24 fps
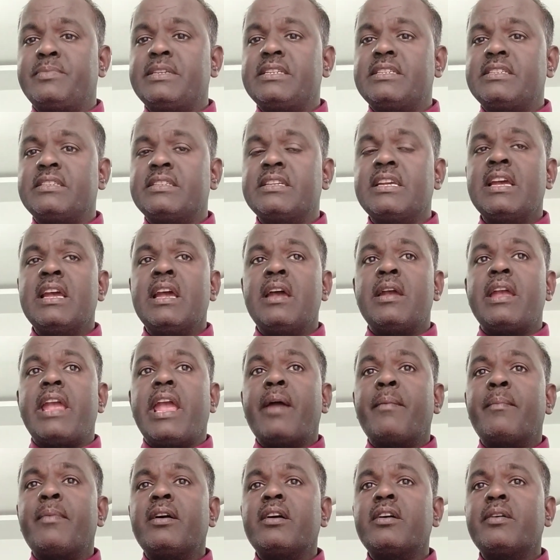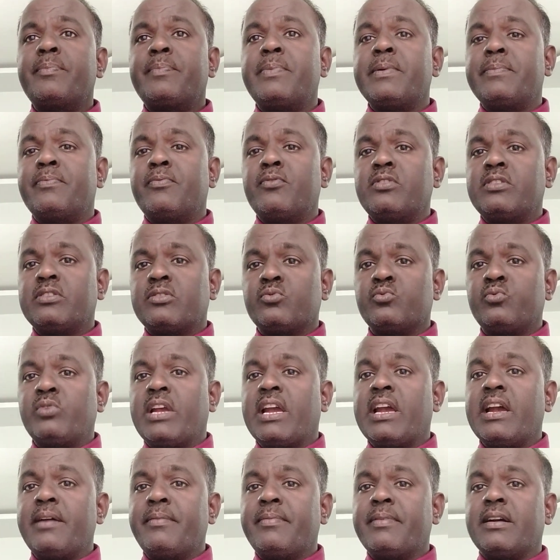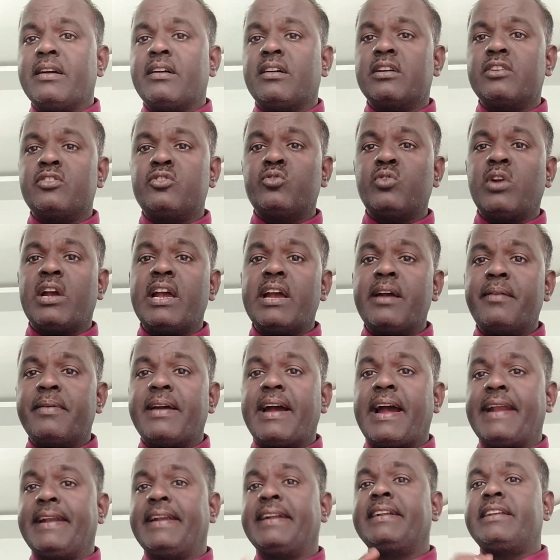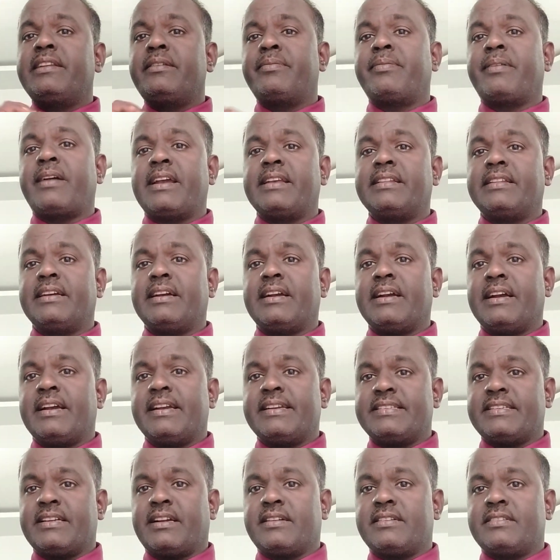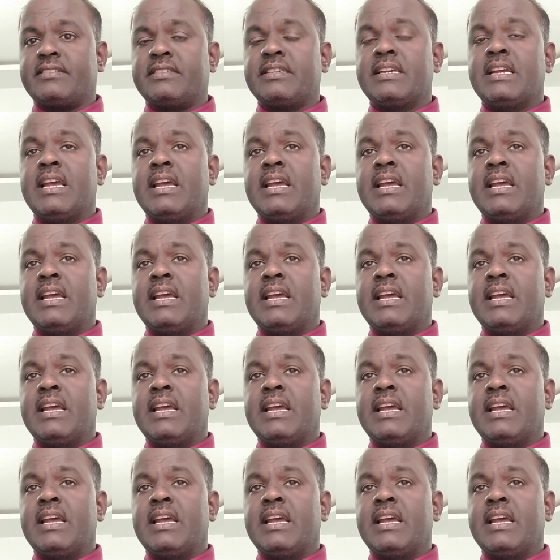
means among peoples we have you have identified the hazards.